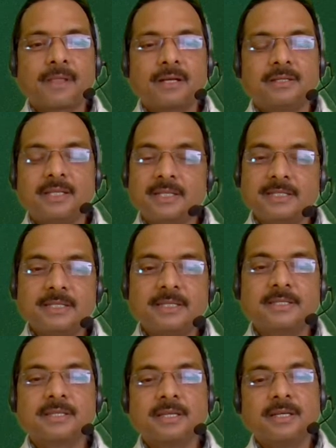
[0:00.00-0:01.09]
The
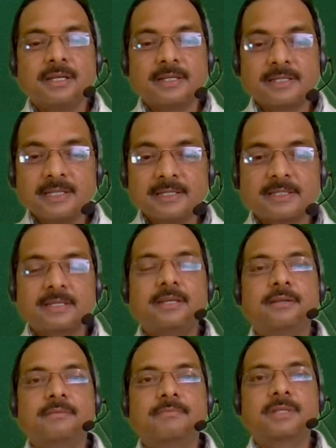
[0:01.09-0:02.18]
disease results
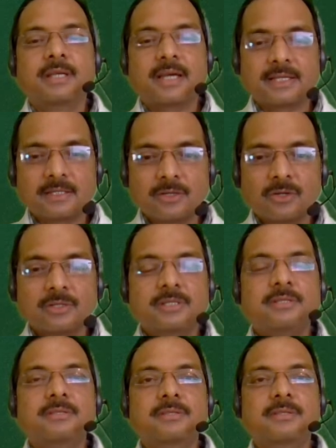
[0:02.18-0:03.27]
in
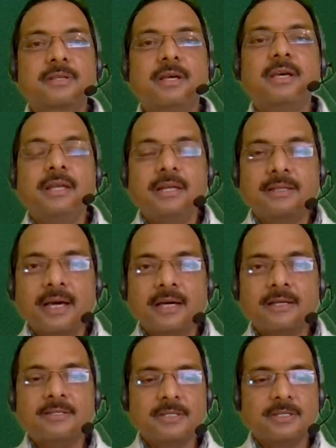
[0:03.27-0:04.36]
acidosis,
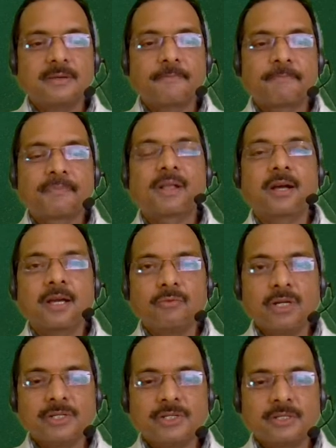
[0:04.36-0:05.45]
lethargy,
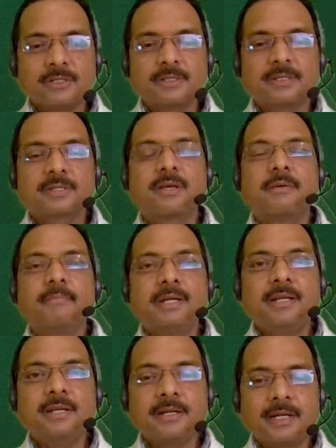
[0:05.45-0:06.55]
convulsions,
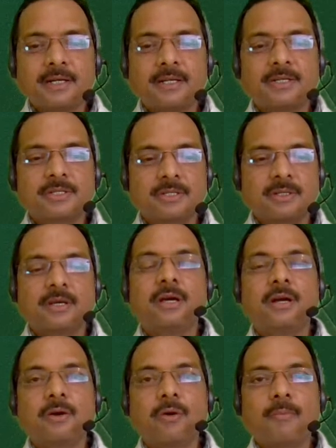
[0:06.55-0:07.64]
mental retardation,
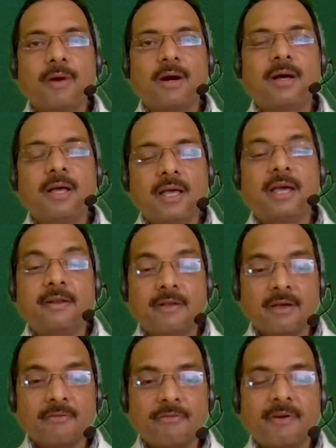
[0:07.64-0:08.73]
coma, and
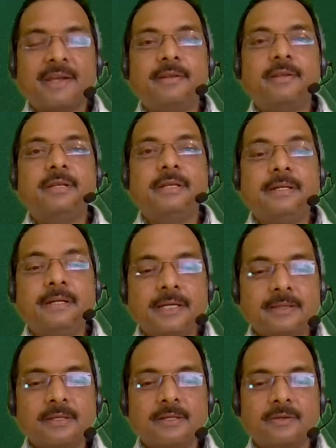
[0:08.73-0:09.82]
finally death
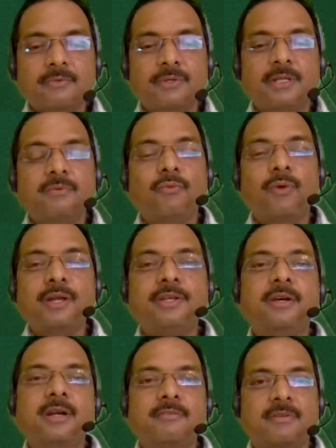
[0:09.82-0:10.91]
within 1 year
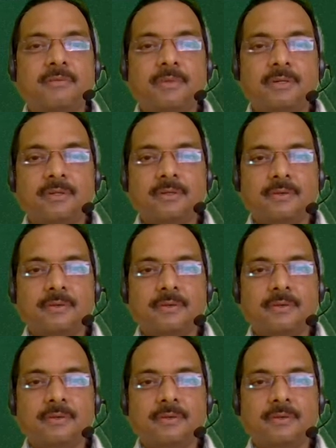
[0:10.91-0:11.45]
after birth.